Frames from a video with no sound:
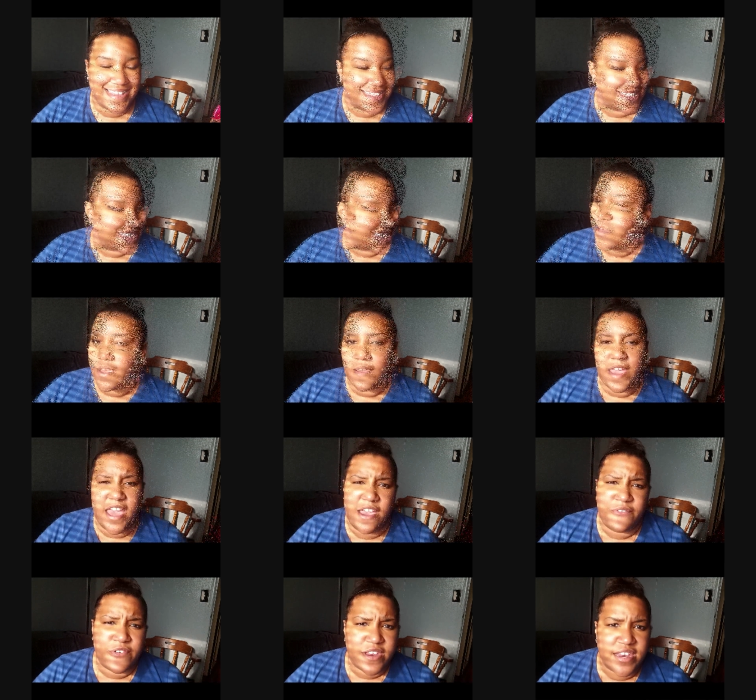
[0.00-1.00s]
this for like an
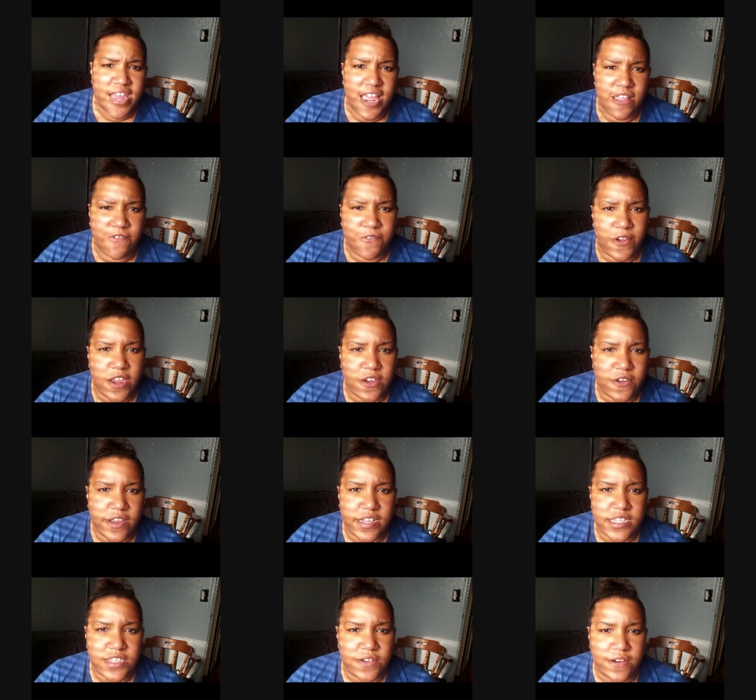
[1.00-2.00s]
everyday
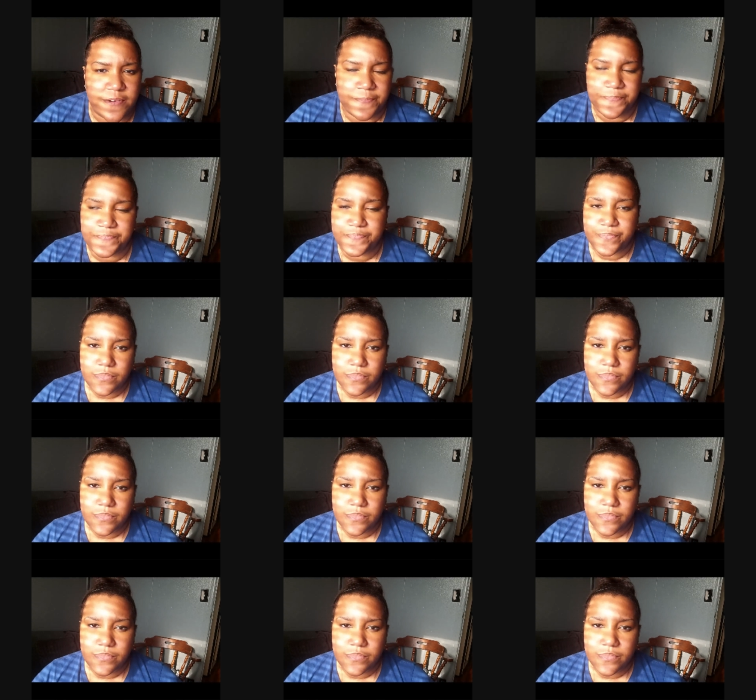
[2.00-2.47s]
fragrance, or